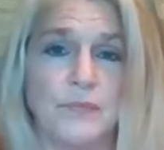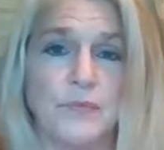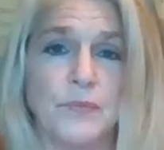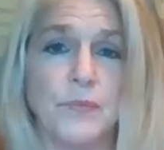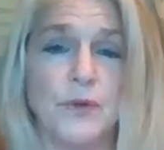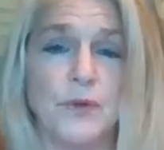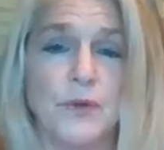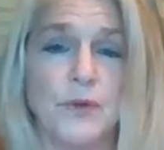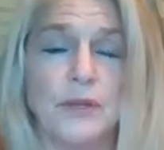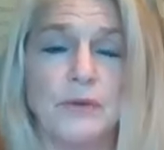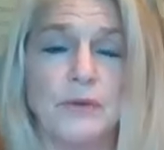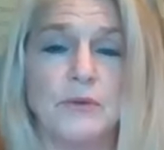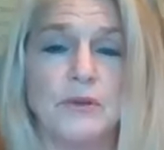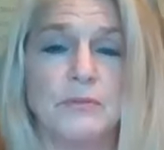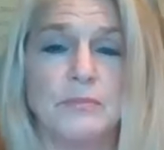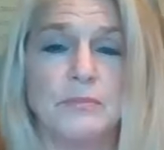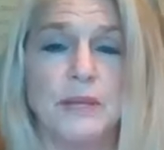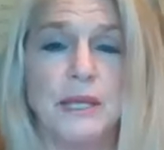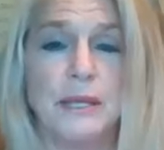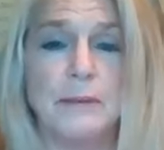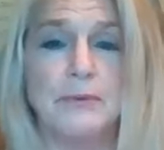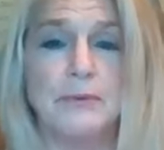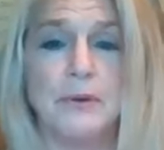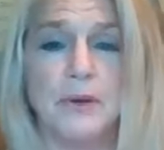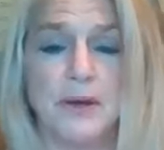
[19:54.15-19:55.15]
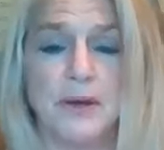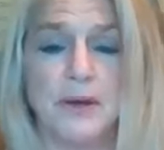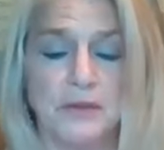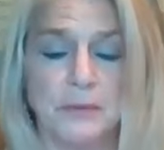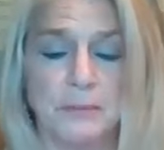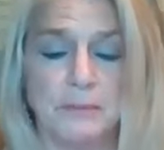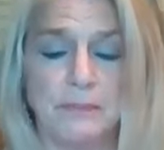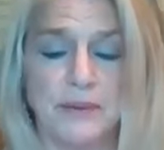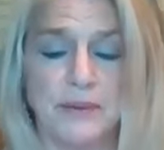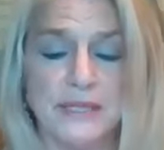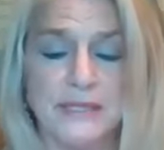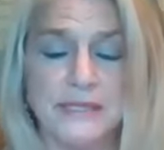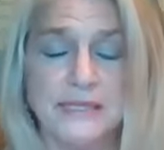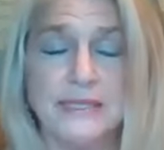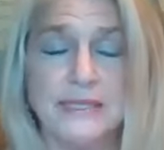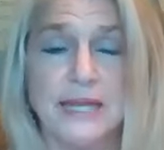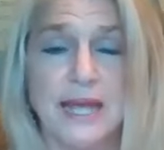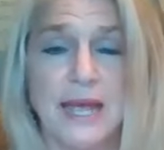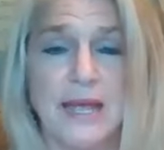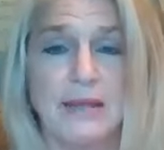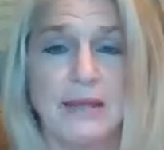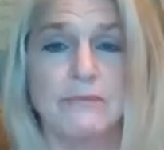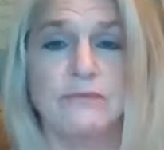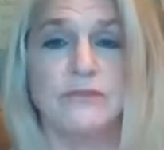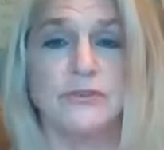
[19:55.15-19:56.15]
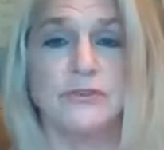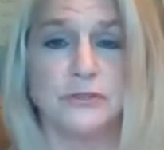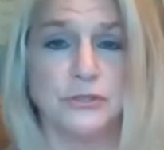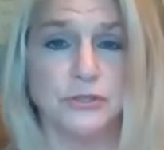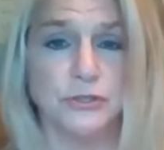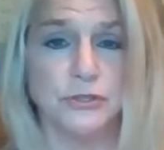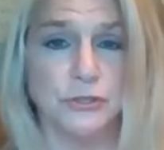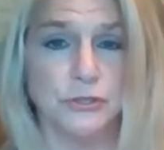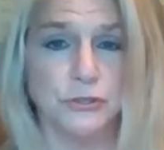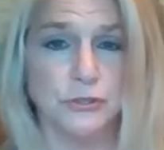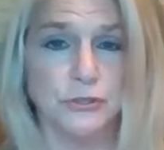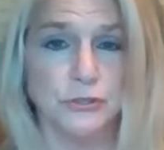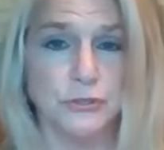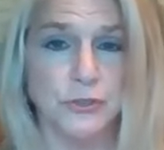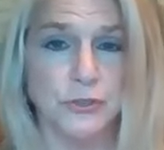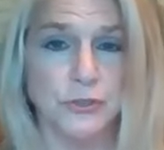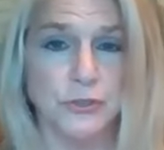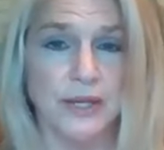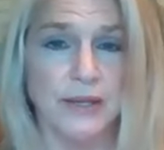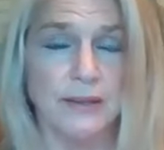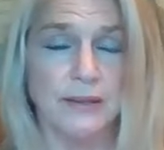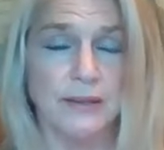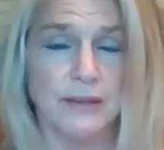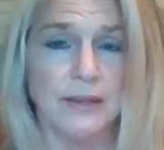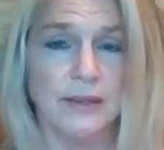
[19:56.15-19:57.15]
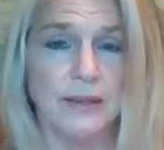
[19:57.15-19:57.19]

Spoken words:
working with people on the best time for surgery.